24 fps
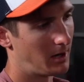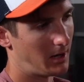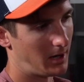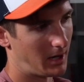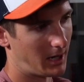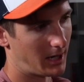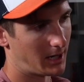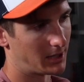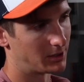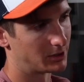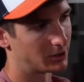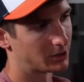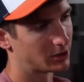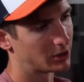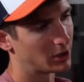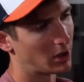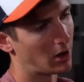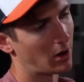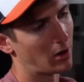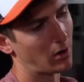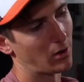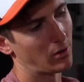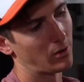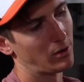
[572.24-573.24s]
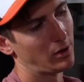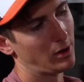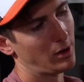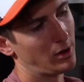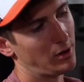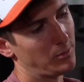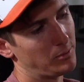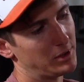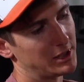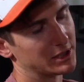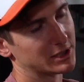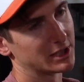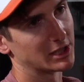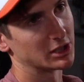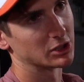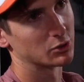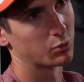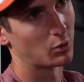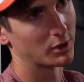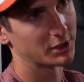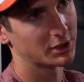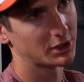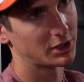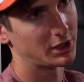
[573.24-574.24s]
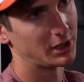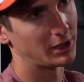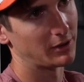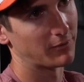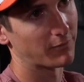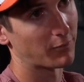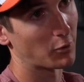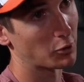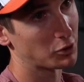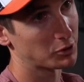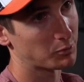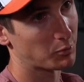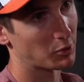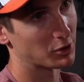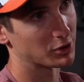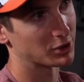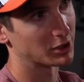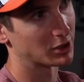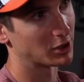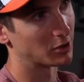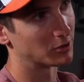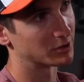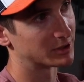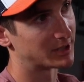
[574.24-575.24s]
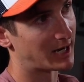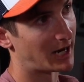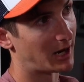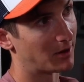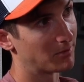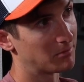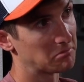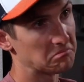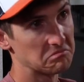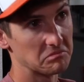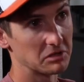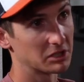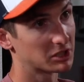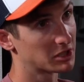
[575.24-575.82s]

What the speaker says: And so being said is once the first person goes down, it's